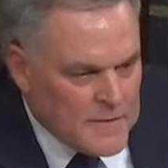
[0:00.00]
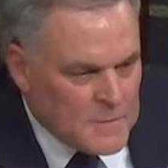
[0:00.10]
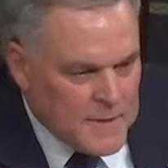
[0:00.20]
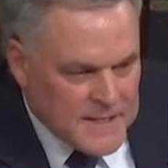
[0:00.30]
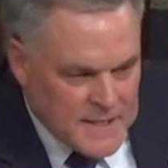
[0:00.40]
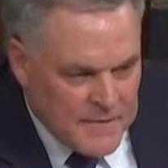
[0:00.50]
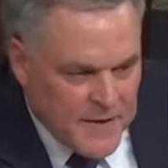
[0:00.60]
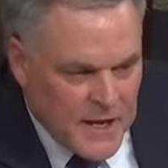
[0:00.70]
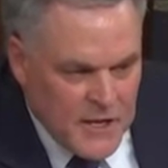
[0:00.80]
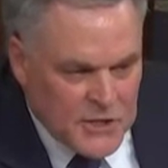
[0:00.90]
of
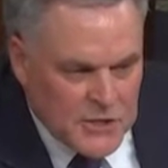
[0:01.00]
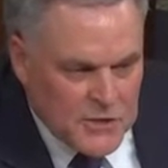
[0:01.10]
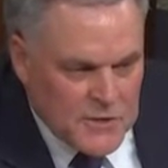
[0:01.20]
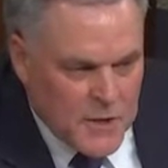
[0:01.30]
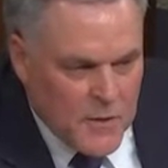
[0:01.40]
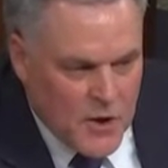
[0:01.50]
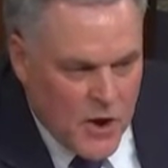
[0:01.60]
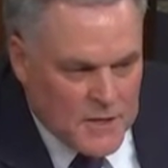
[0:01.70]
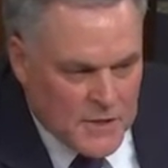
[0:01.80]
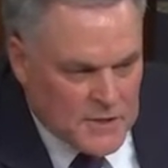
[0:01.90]
specific issues that would
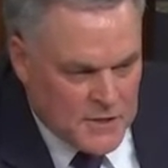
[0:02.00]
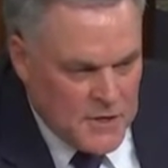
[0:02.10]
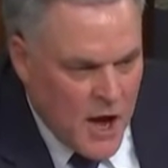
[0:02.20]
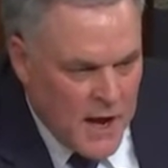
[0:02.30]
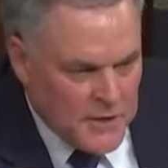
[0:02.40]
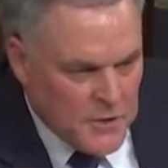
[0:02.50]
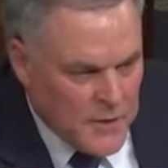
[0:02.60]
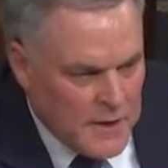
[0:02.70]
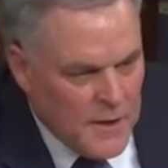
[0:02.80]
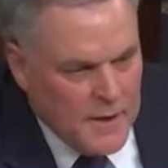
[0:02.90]
cause us to not do
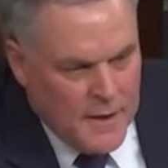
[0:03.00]
it.